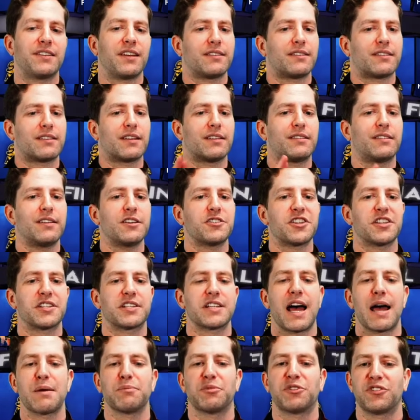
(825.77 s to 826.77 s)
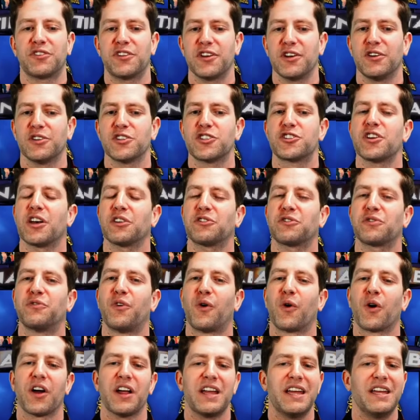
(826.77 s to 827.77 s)
it's decision time still just
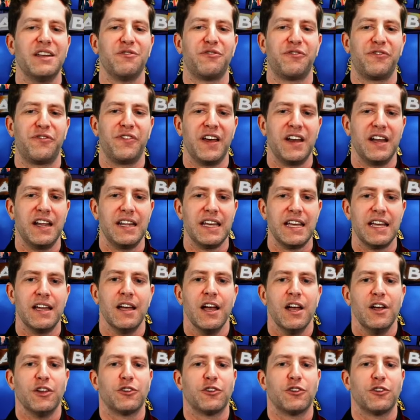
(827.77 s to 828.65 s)
for infinity.